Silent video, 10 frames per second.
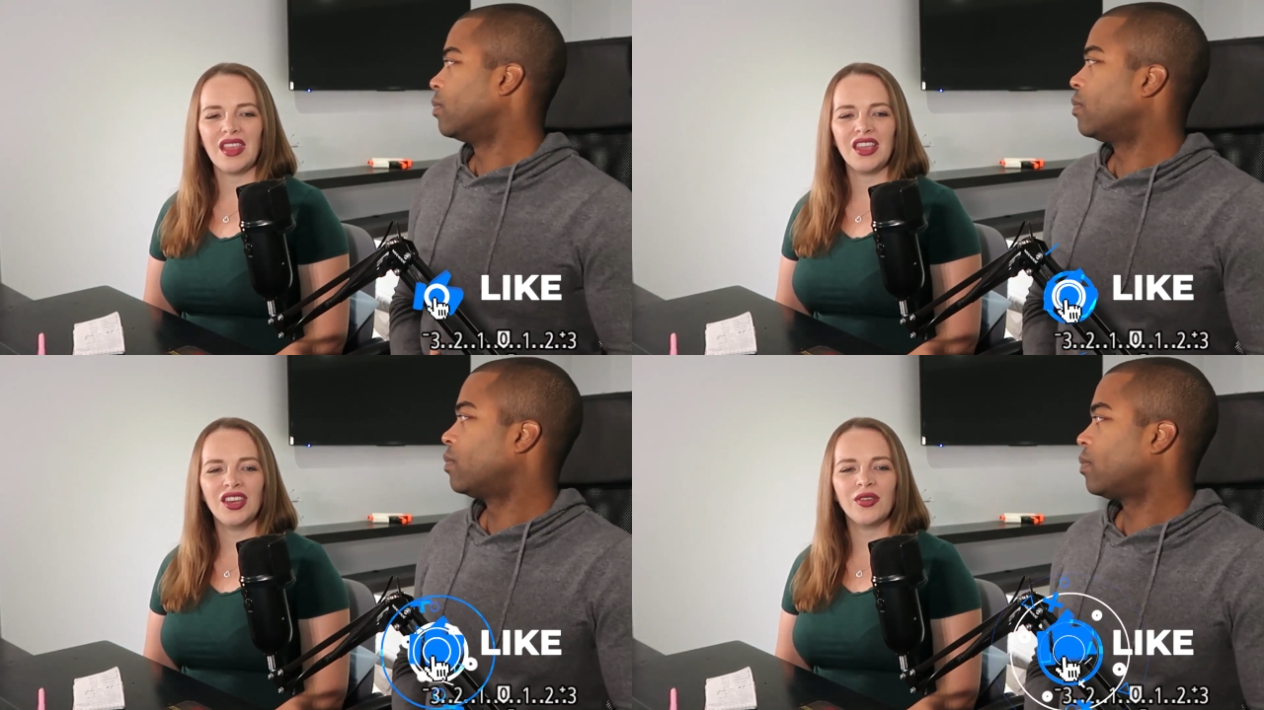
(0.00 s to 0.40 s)

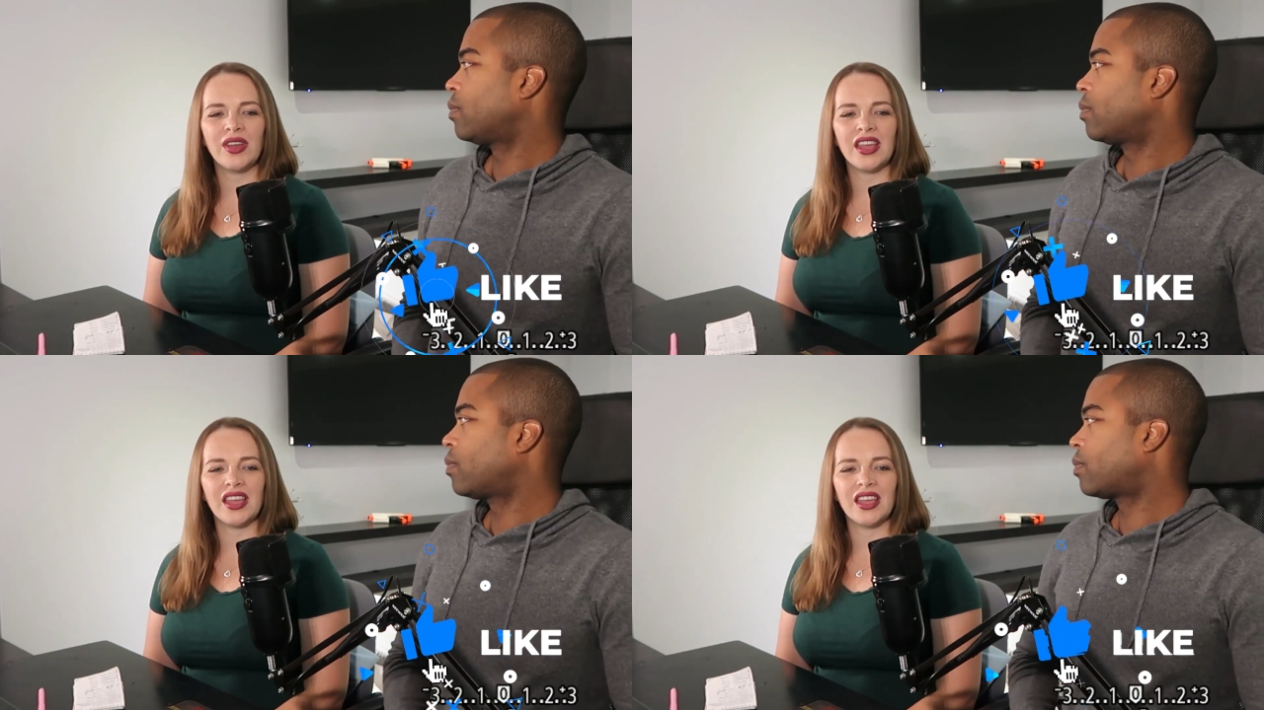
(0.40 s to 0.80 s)
Speaker 1: you know,
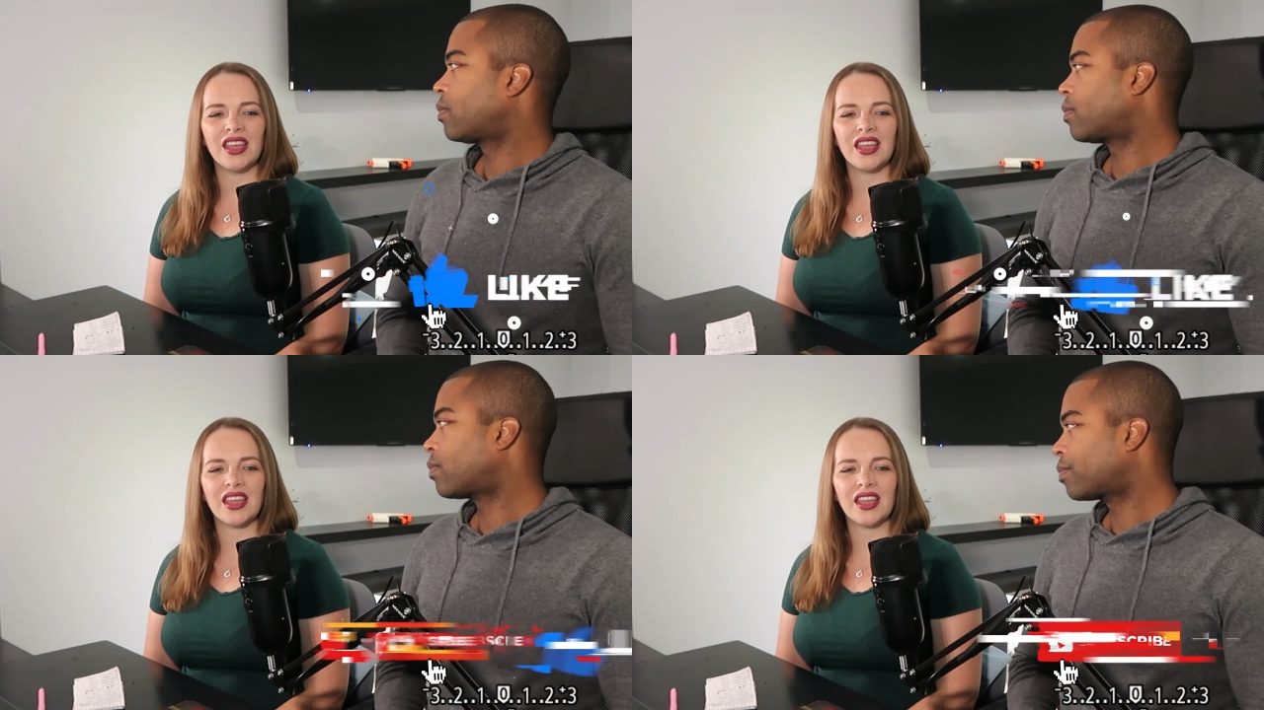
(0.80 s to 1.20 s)

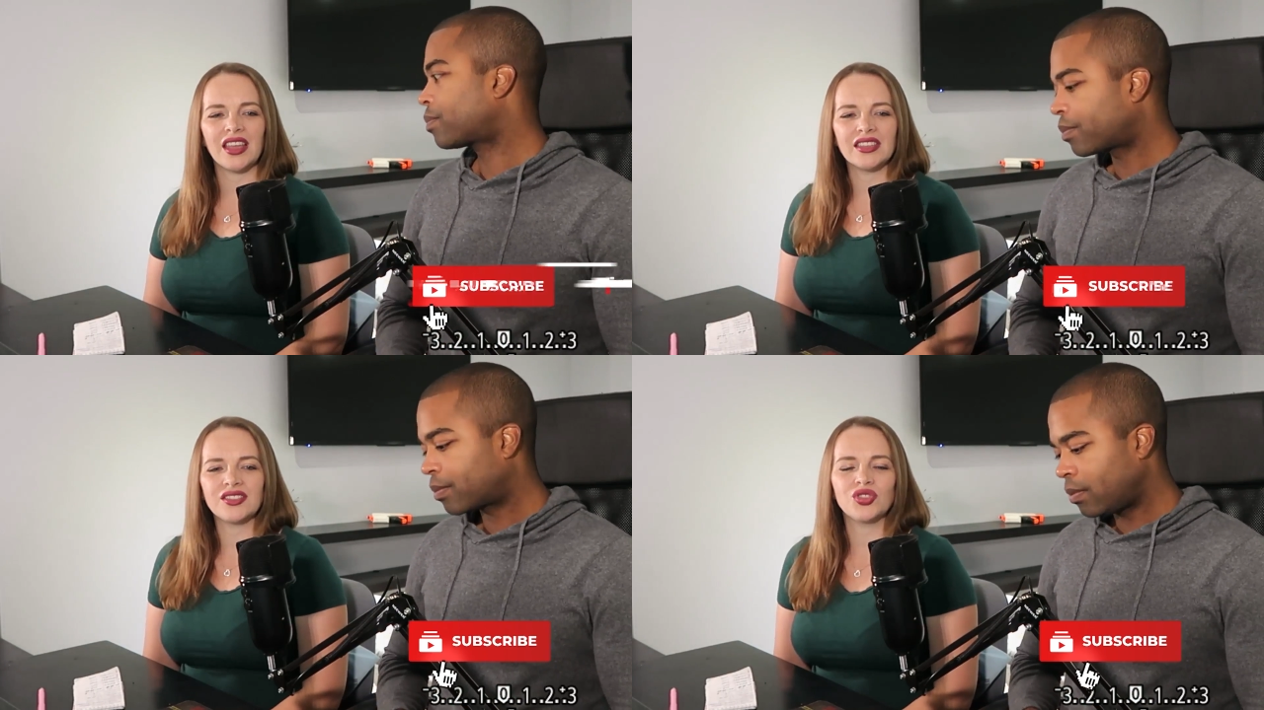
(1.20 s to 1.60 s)

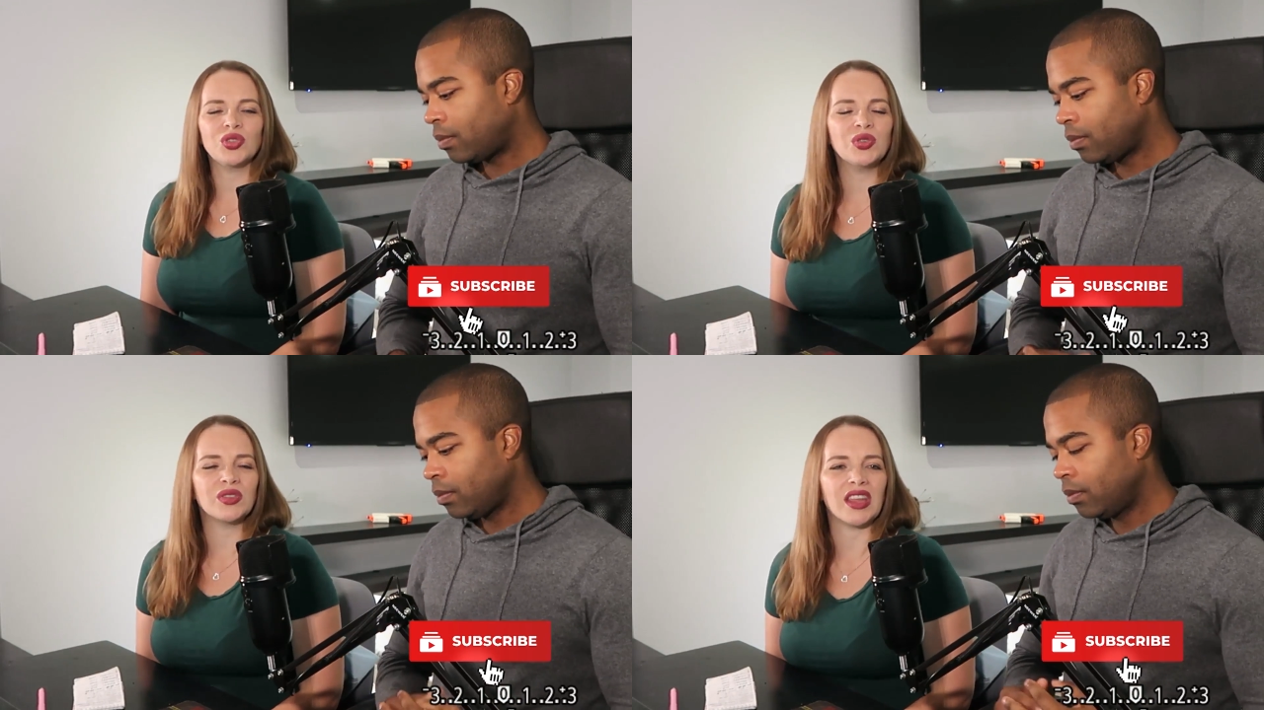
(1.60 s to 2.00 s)
it's
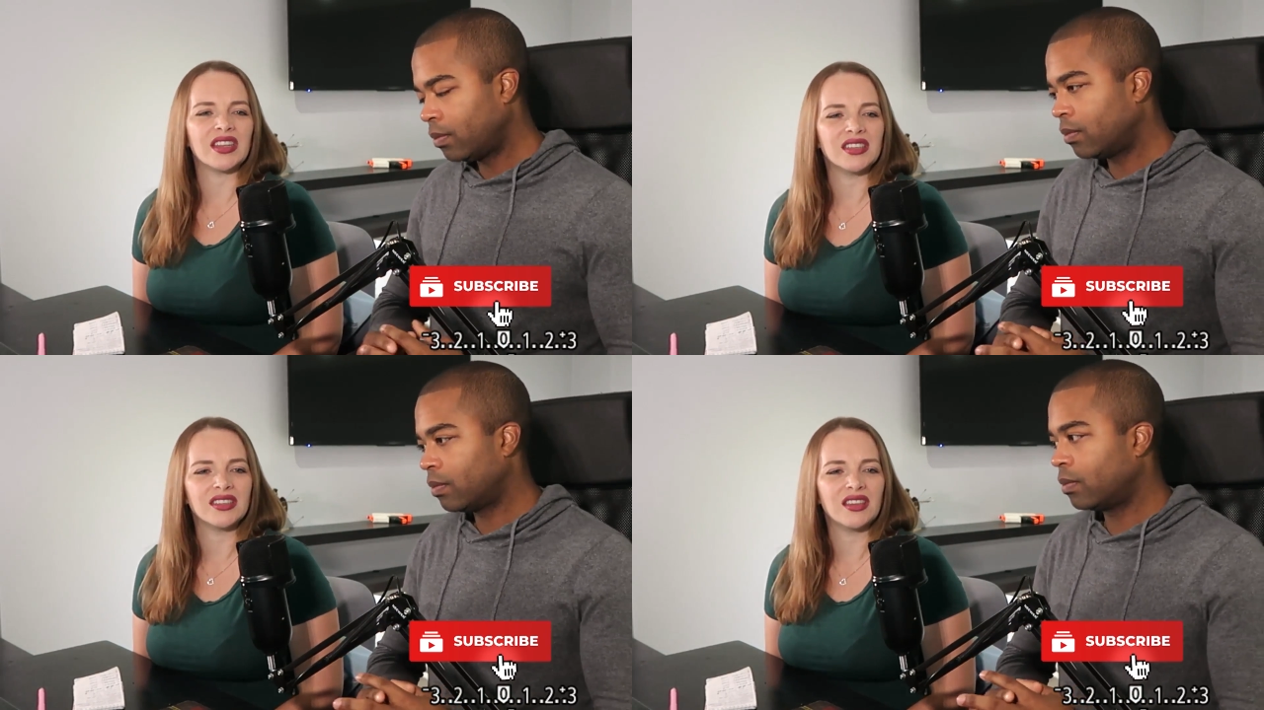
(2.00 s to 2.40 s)
true
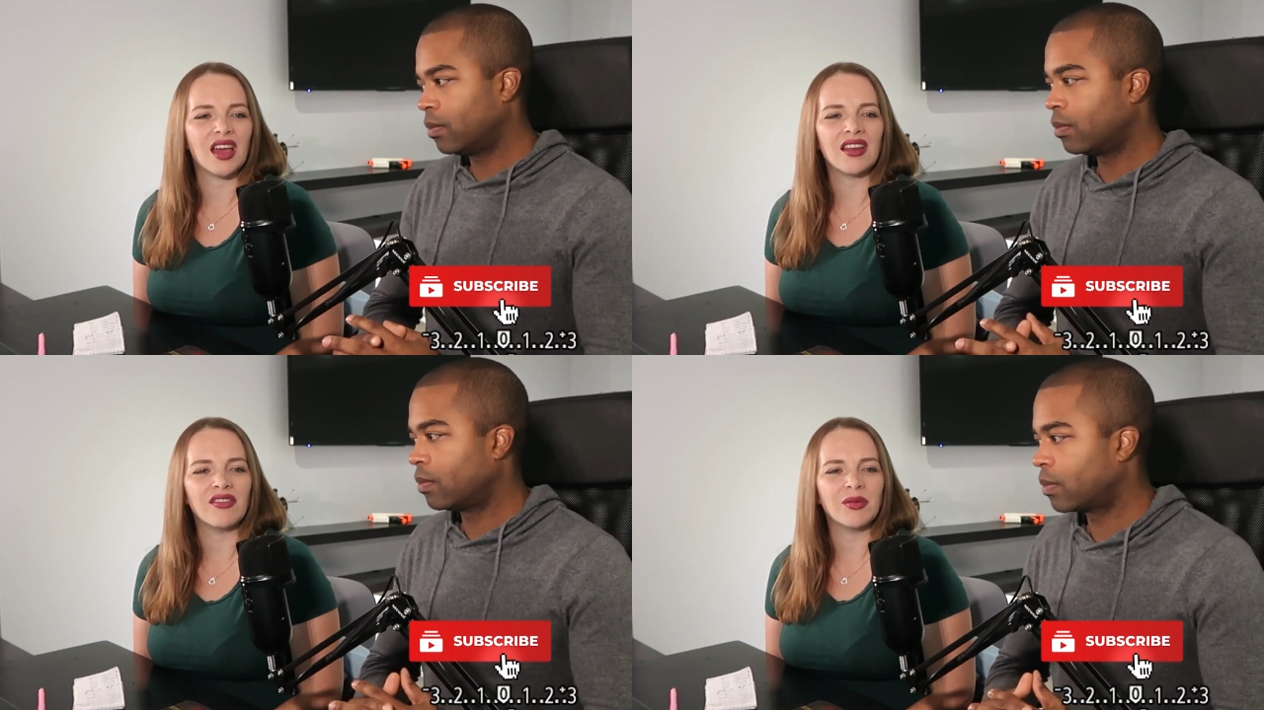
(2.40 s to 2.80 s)
that
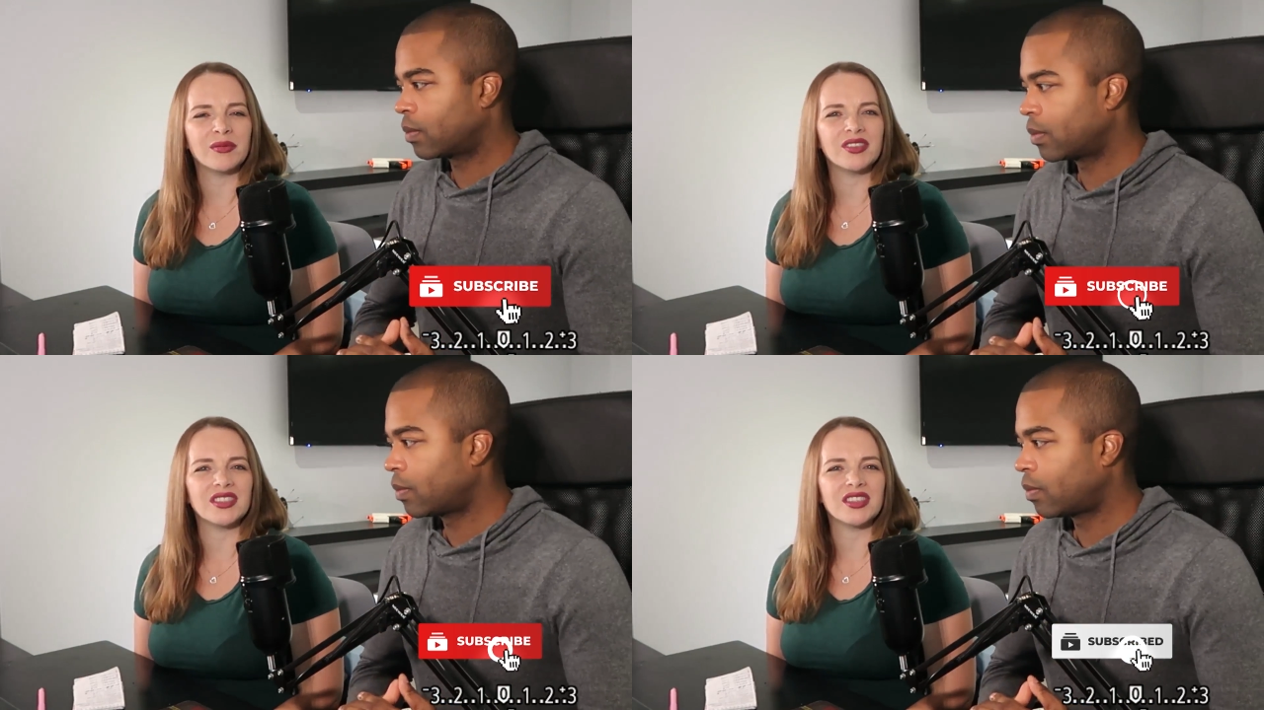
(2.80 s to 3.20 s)
not everyone would just